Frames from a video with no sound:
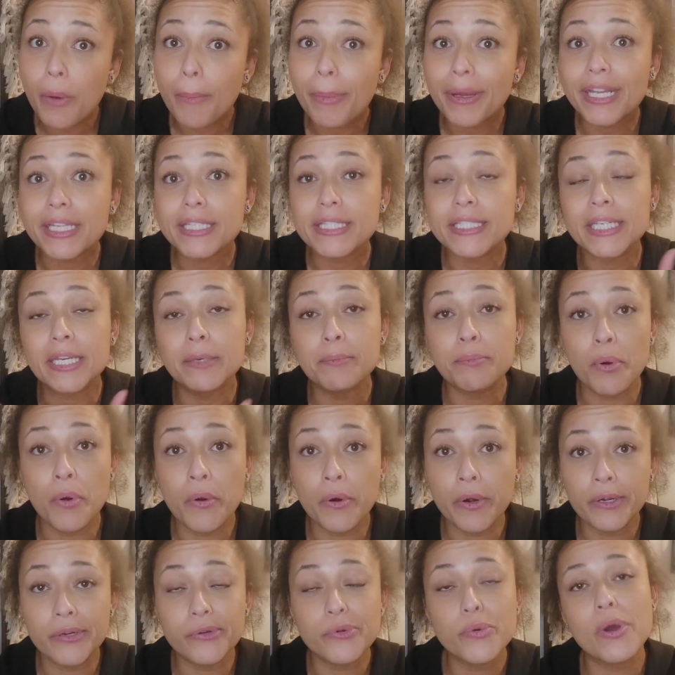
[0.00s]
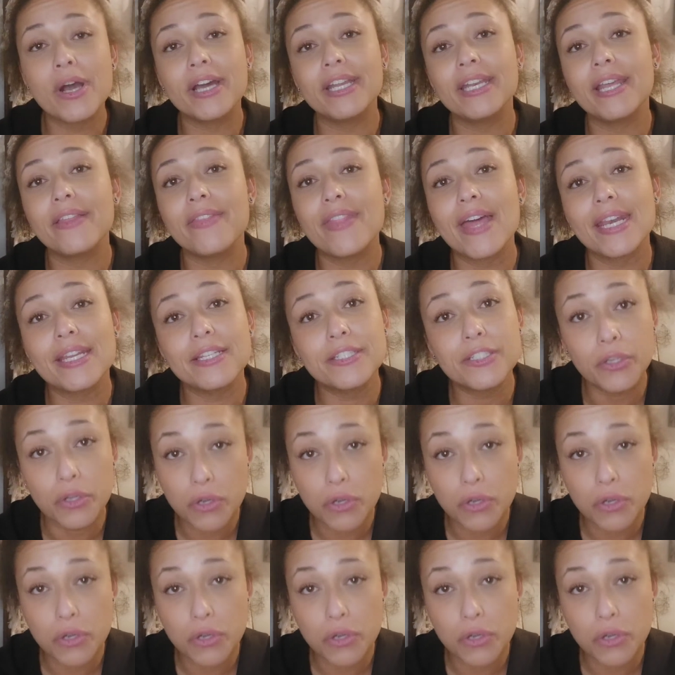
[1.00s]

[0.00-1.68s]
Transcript: but it's an important one, and that is a